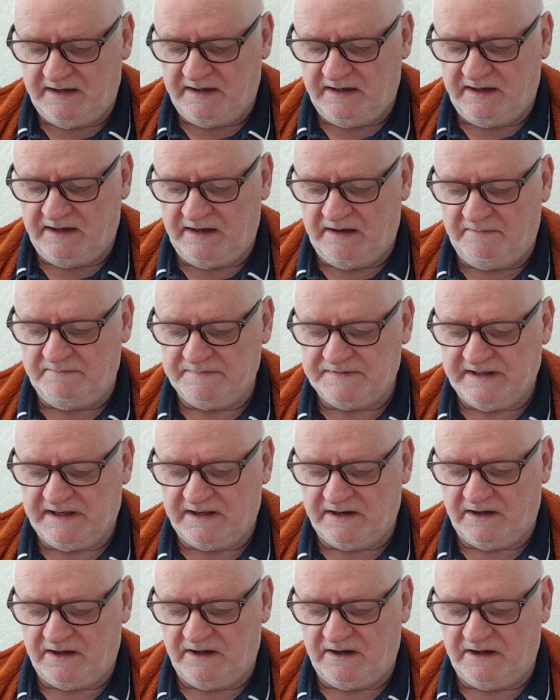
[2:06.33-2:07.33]
There
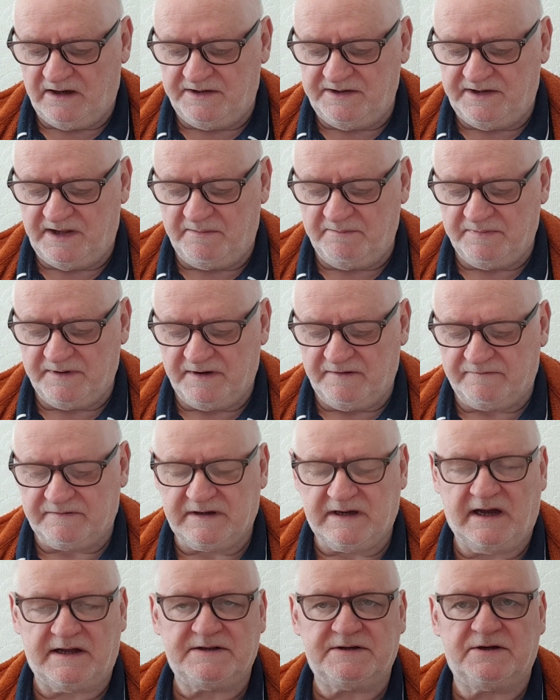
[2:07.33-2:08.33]
are a number of
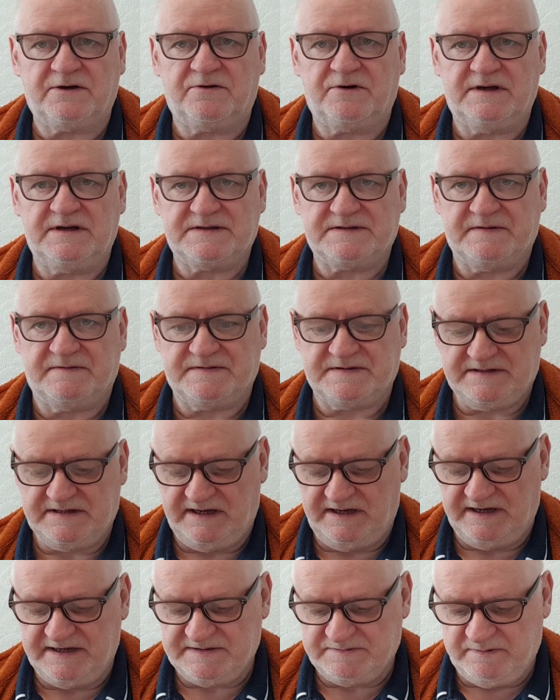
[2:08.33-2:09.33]
categories of
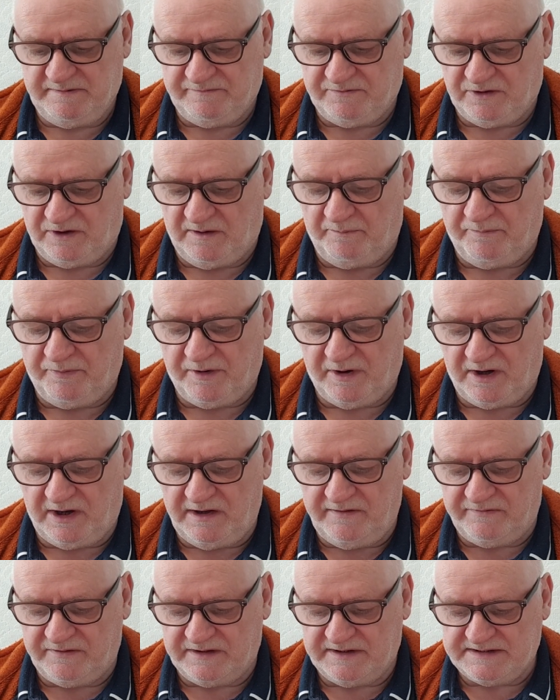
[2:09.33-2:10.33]
stairs. We've got
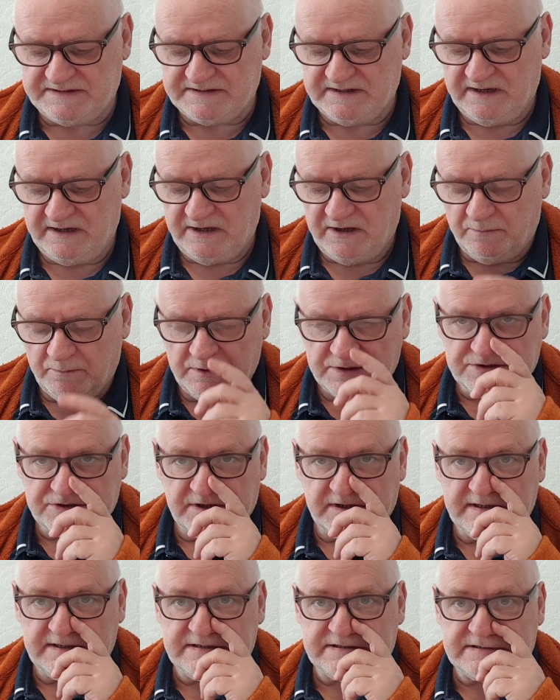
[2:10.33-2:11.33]
private, which
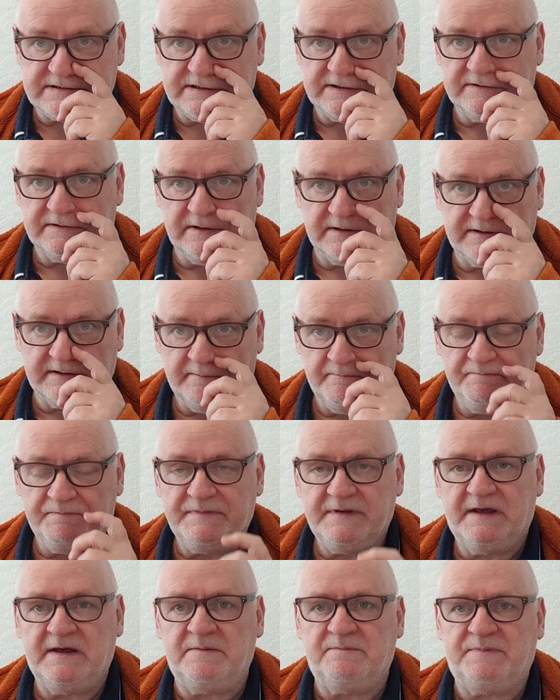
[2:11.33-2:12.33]
are installed
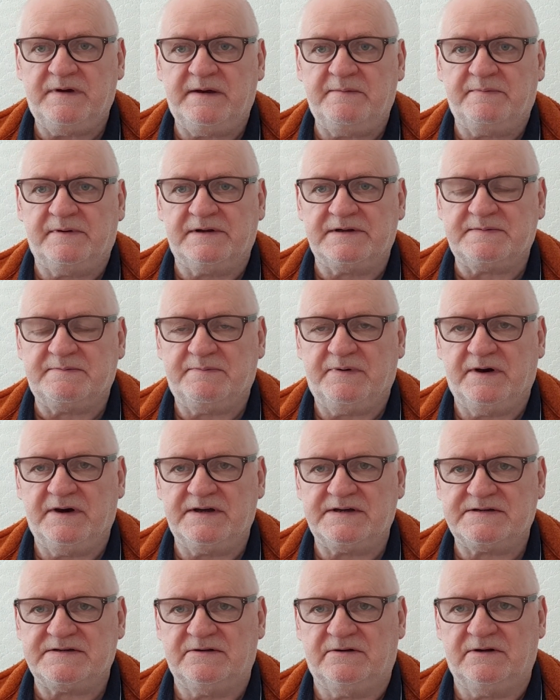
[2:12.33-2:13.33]
in people's
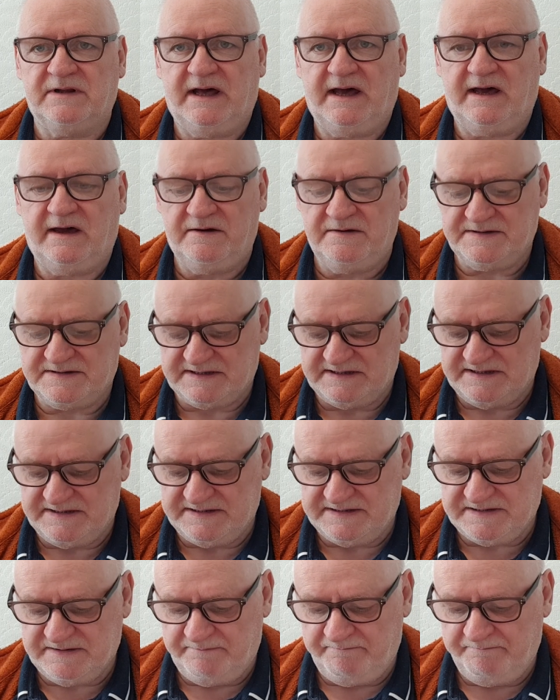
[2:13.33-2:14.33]
personal
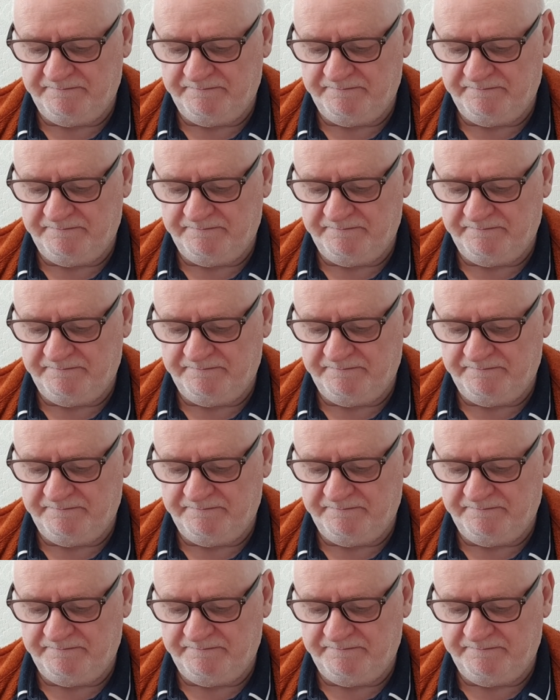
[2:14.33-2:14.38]
houses.